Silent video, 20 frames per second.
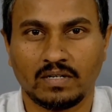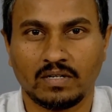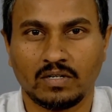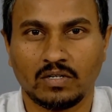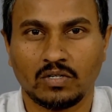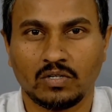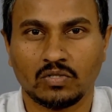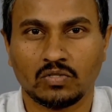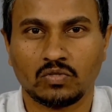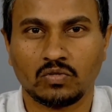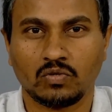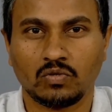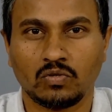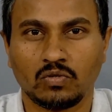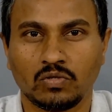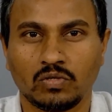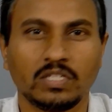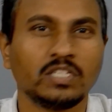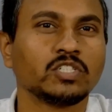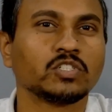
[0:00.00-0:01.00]

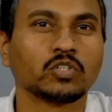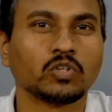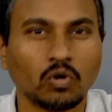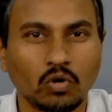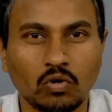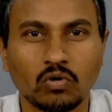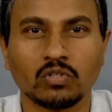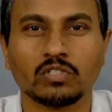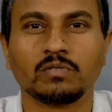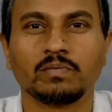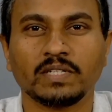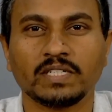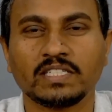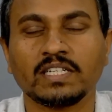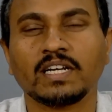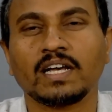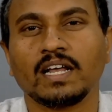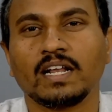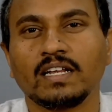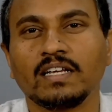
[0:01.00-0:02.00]
So this course
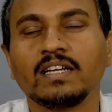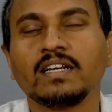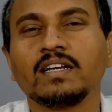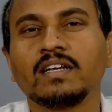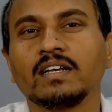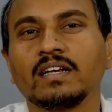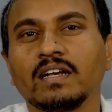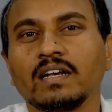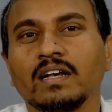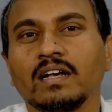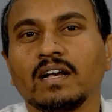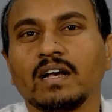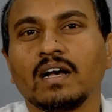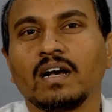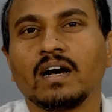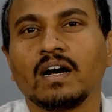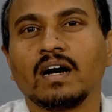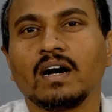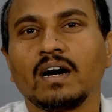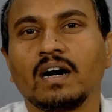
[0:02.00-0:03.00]
basically
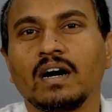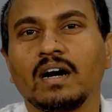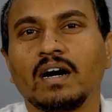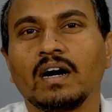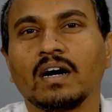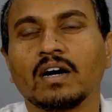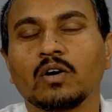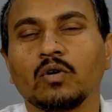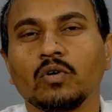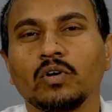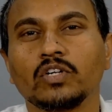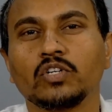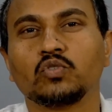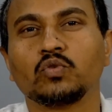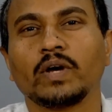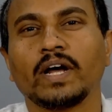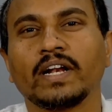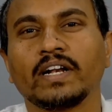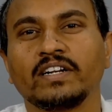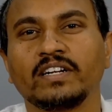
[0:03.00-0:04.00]
going
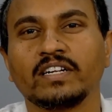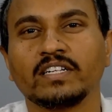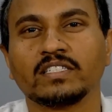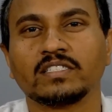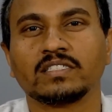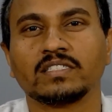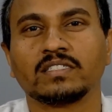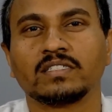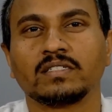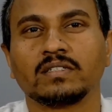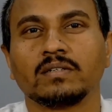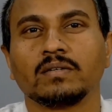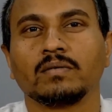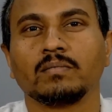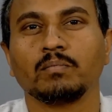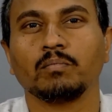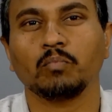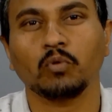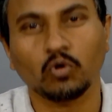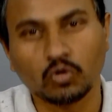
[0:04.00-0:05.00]
to address
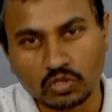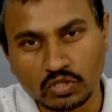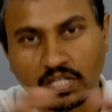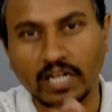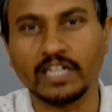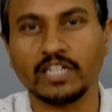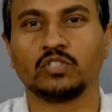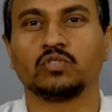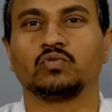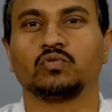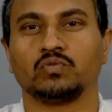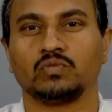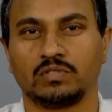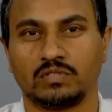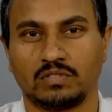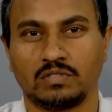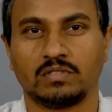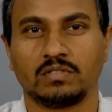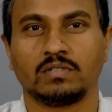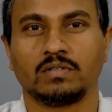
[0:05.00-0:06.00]
both the
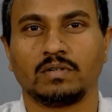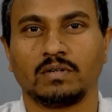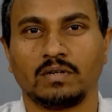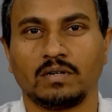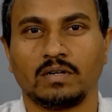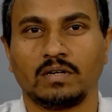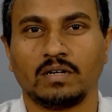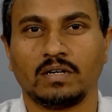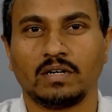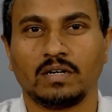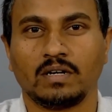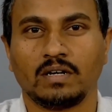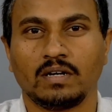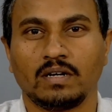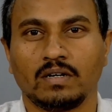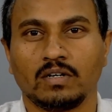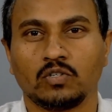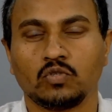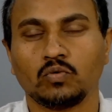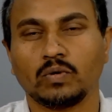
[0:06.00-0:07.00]
issues,
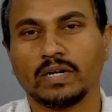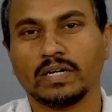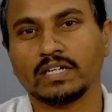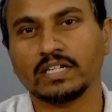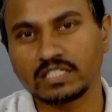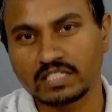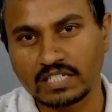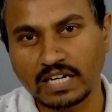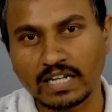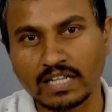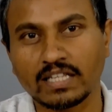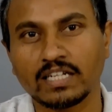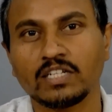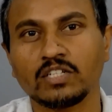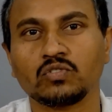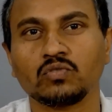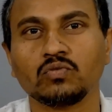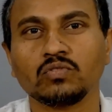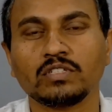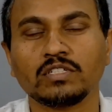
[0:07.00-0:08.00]
to understand the
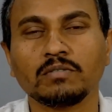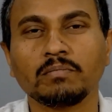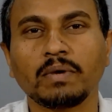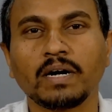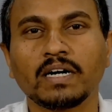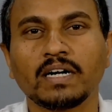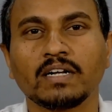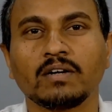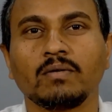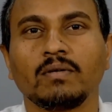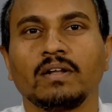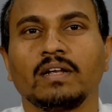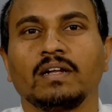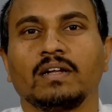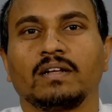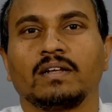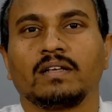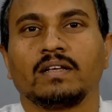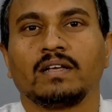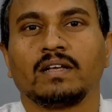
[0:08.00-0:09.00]
issues in particular
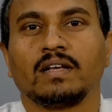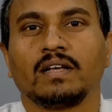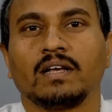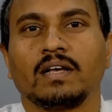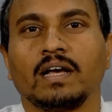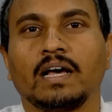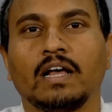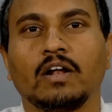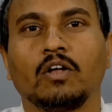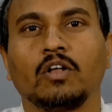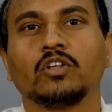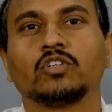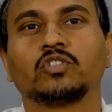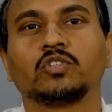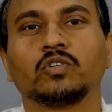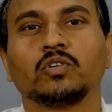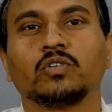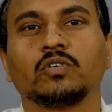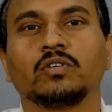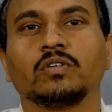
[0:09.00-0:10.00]
and
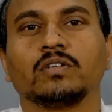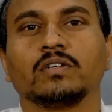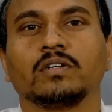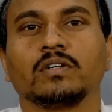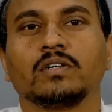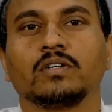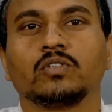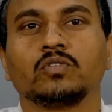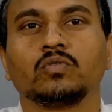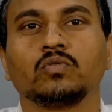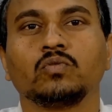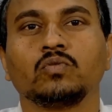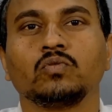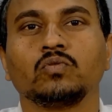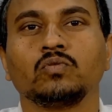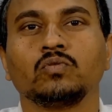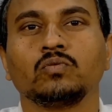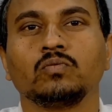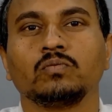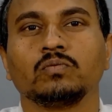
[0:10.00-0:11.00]
also
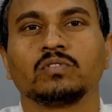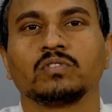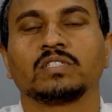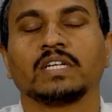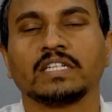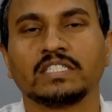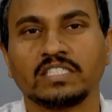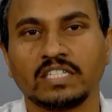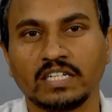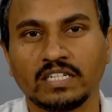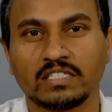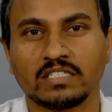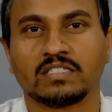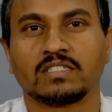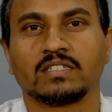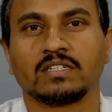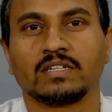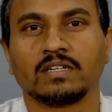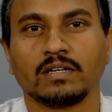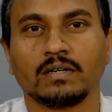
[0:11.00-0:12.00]
to
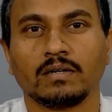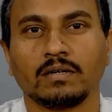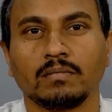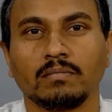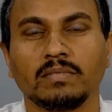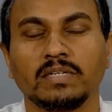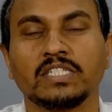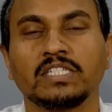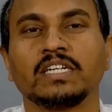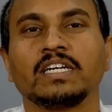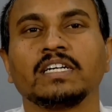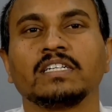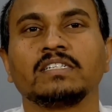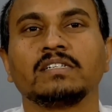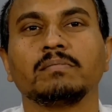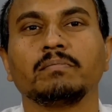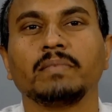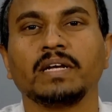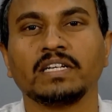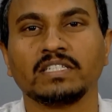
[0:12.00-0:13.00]
suggest
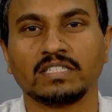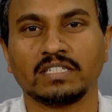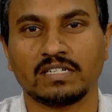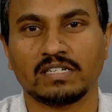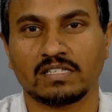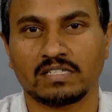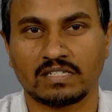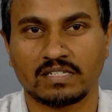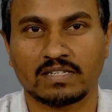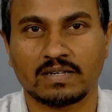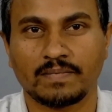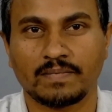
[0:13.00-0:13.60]
mitigative measures